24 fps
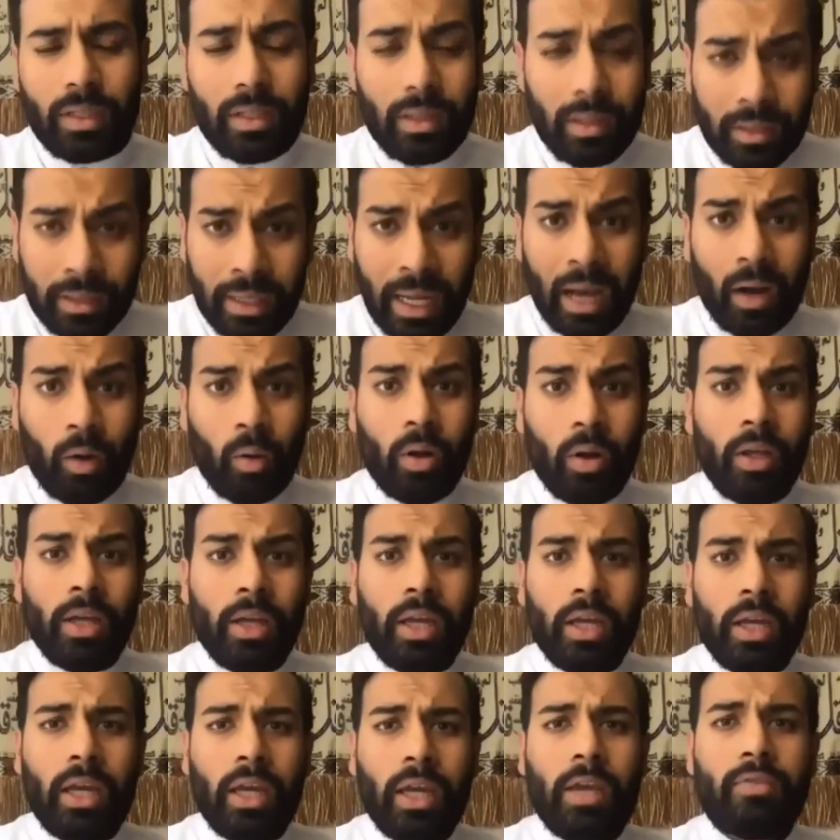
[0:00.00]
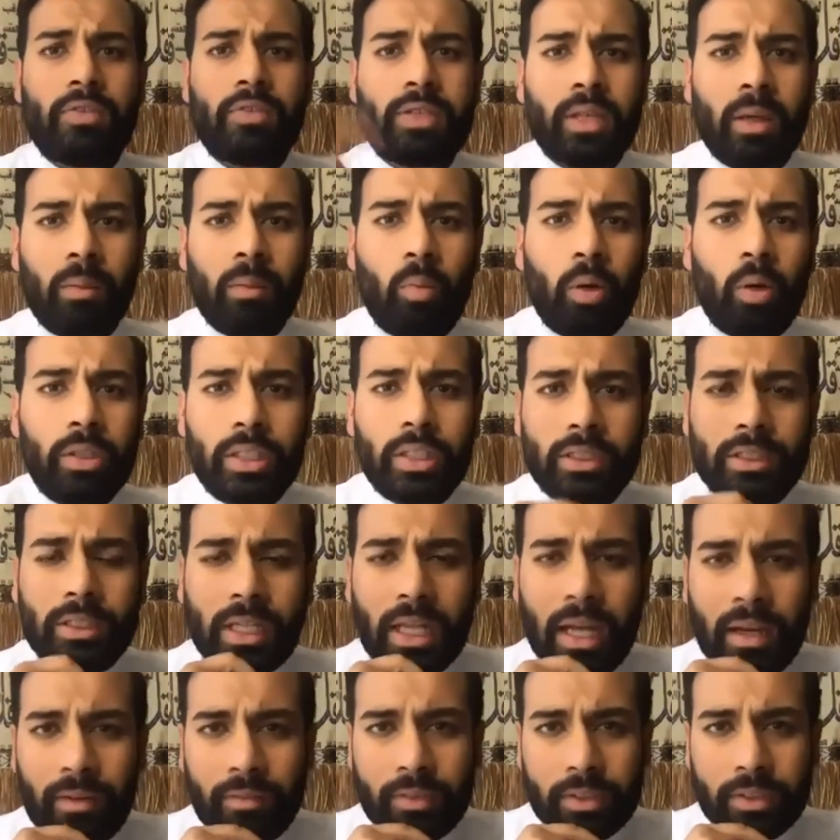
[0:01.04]
Now, if someone doesn't
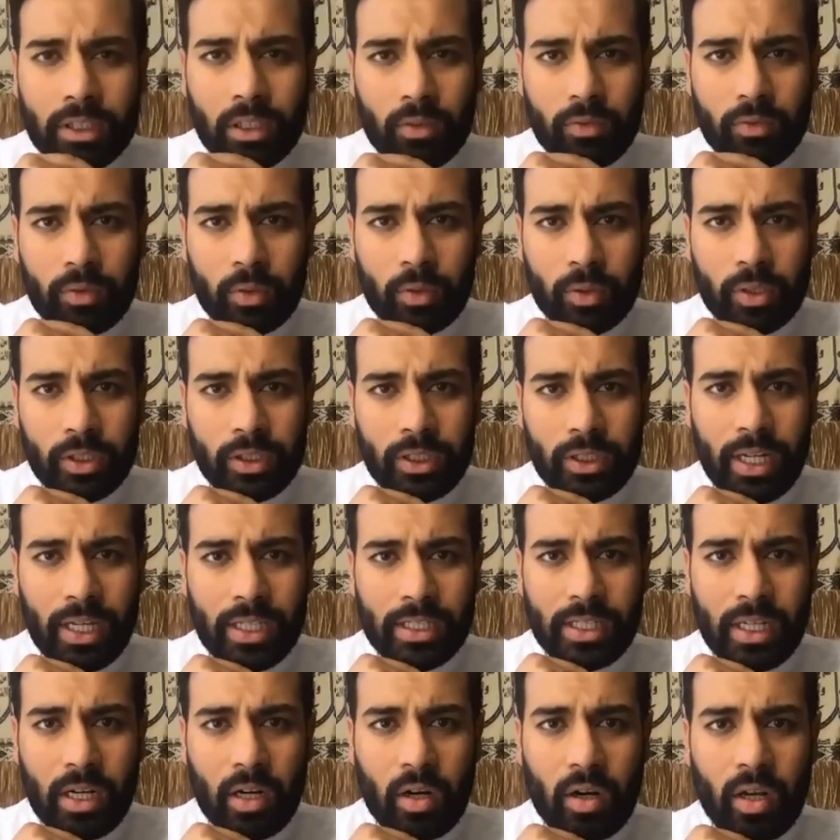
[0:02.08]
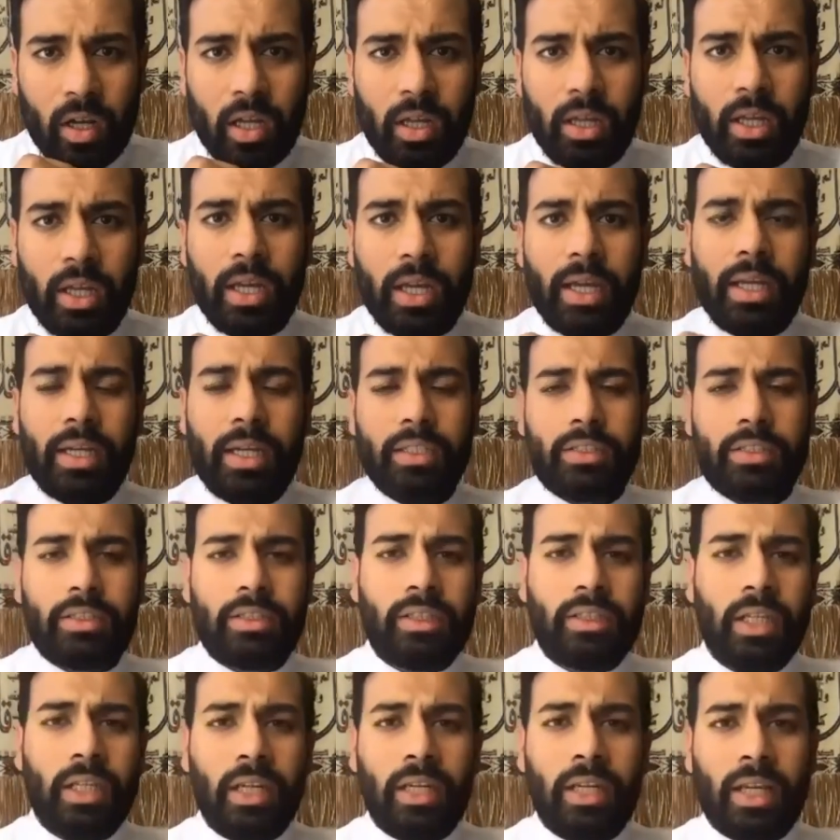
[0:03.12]
have a cell phone in today's era, it is
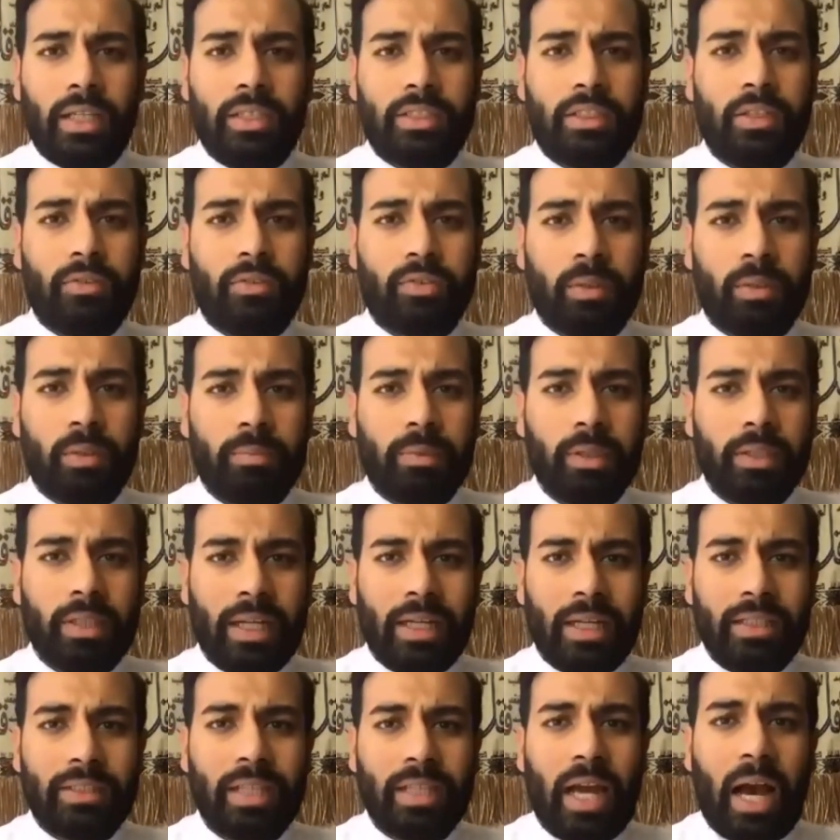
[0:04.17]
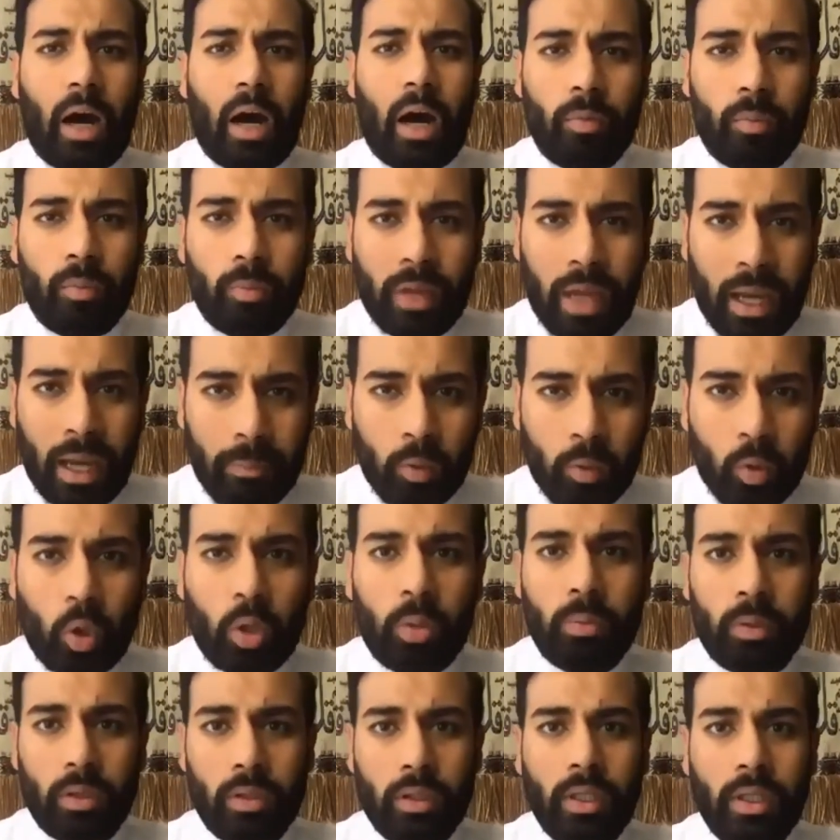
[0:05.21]
seen as if something that is
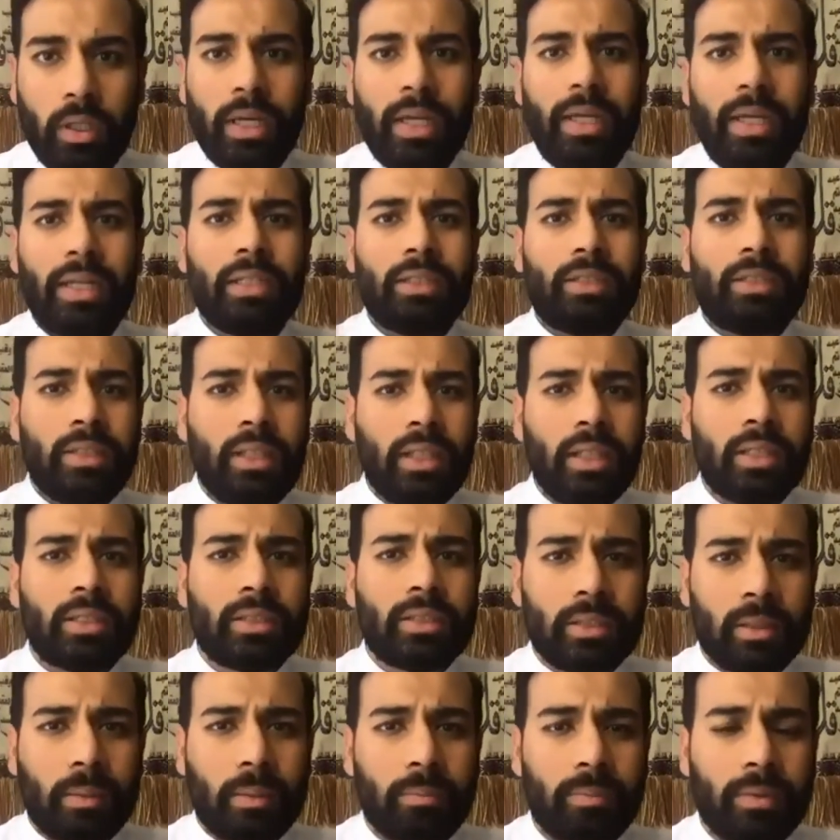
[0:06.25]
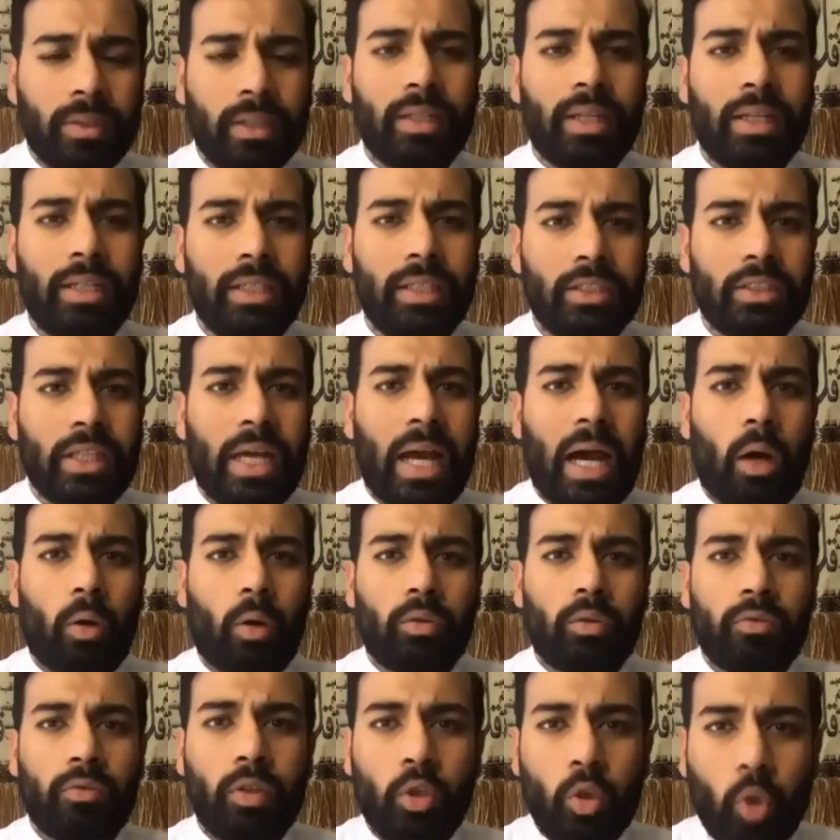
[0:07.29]
abnormal. It is seen as something that is out
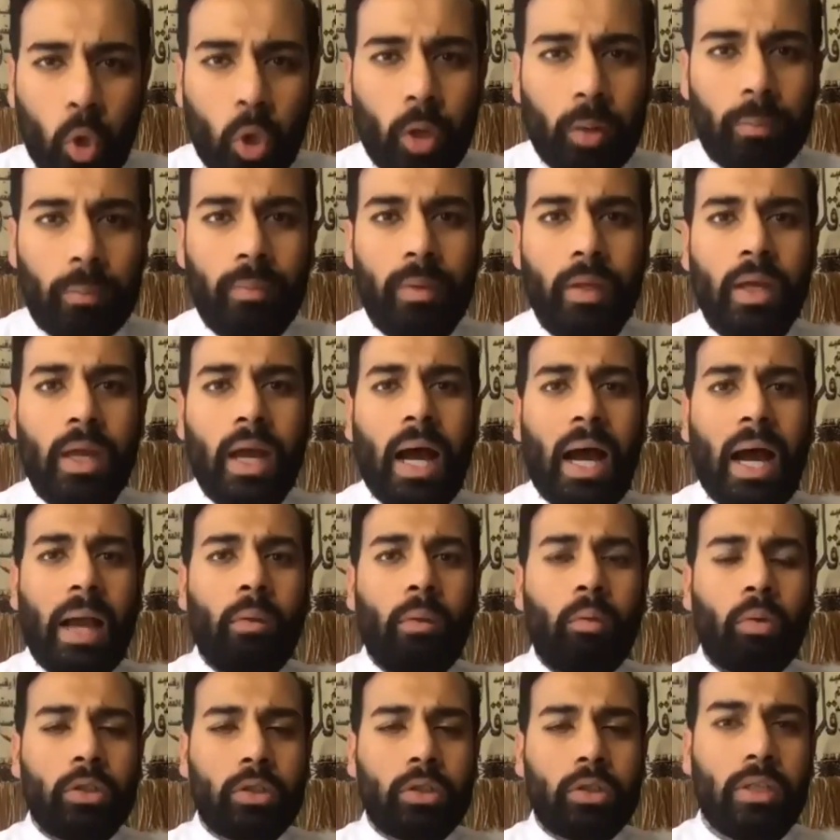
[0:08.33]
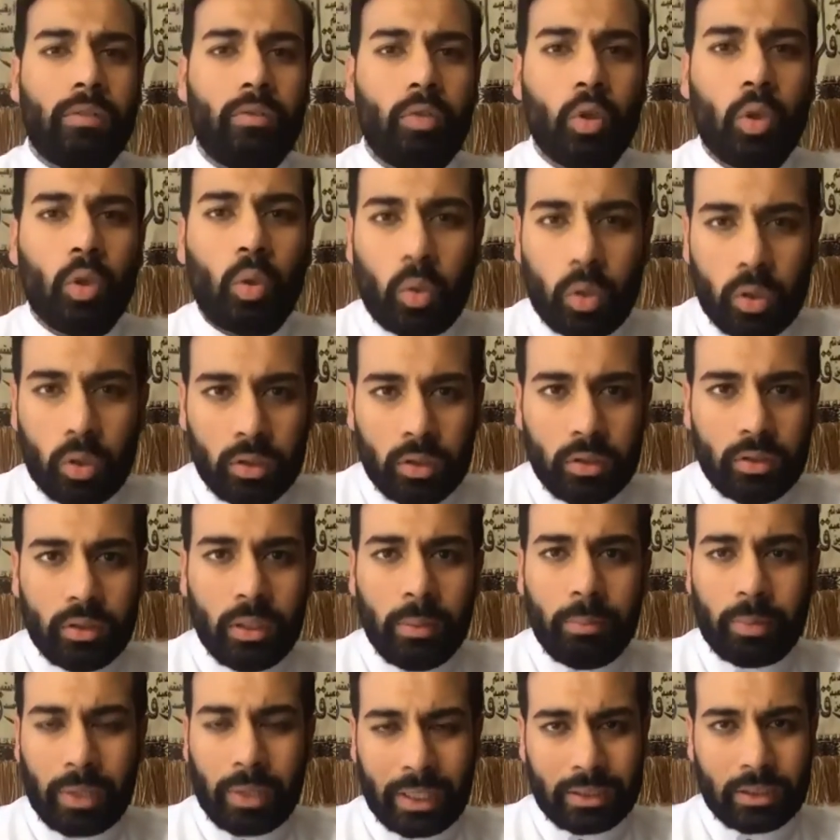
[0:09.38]
norm. I want to give you a worldly
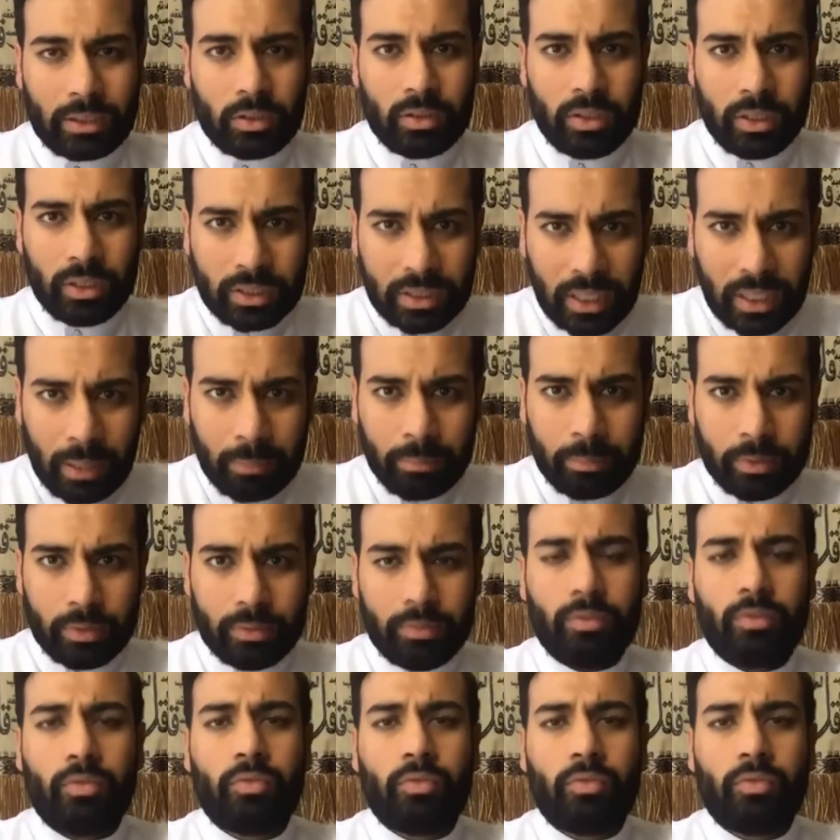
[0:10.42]
practical example.